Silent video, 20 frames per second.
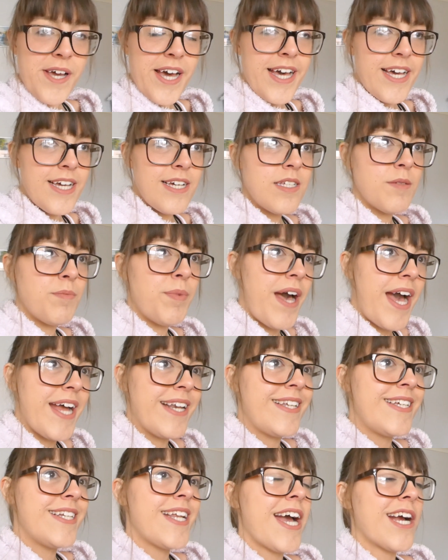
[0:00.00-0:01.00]
guys, but I
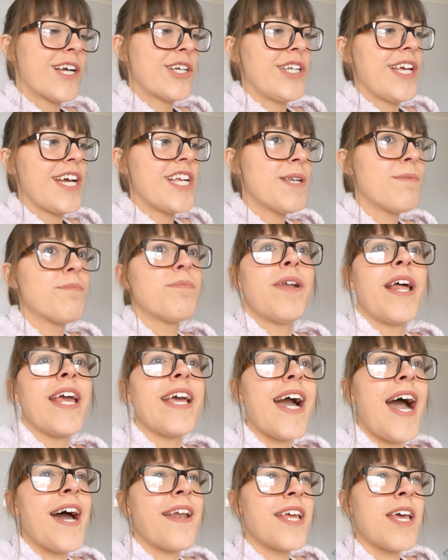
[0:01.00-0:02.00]
did actually end up
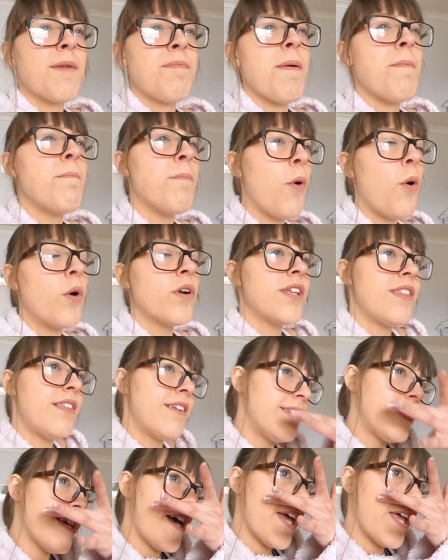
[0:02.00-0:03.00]
like adding a bit more to the
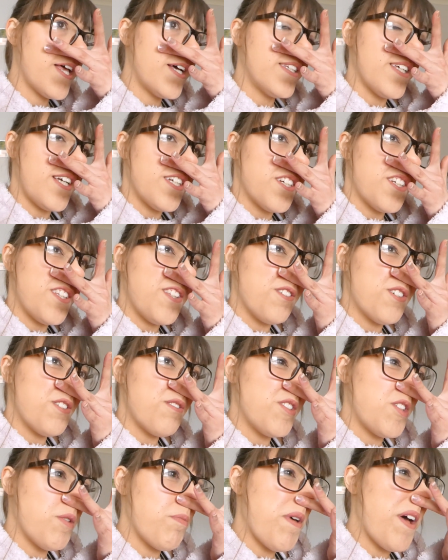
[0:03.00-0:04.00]
design because I just thought it
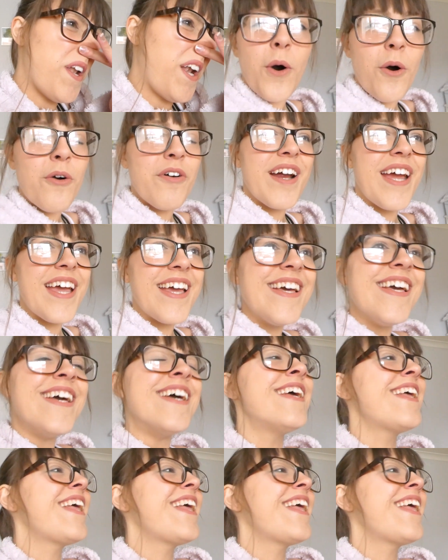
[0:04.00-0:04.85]
was a bit boring.